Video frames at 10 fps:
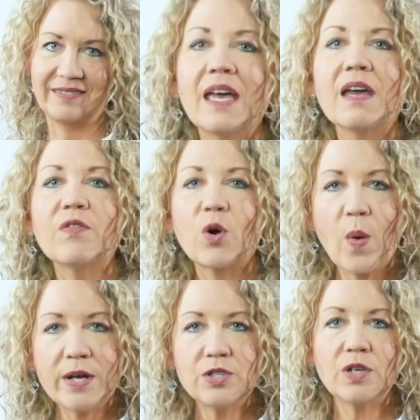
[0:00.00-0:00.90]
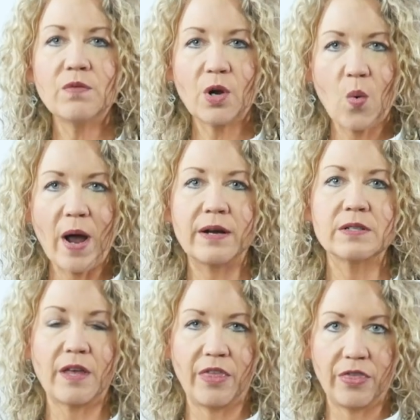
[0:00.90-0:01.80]
If a question requires
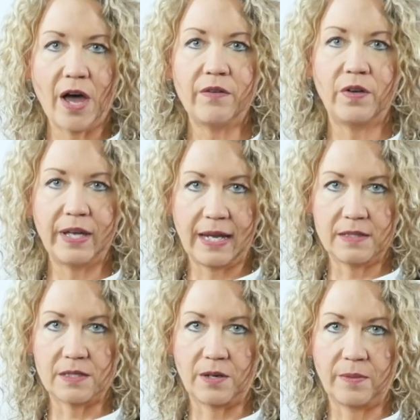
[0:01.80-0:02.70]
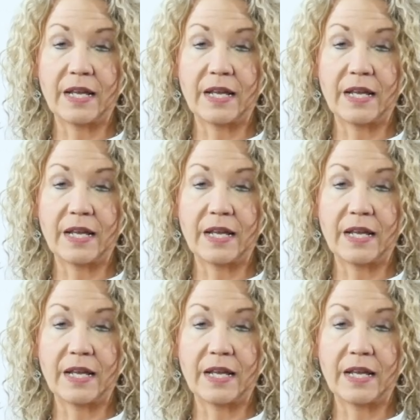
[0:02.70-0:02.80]
a thoughtful answer,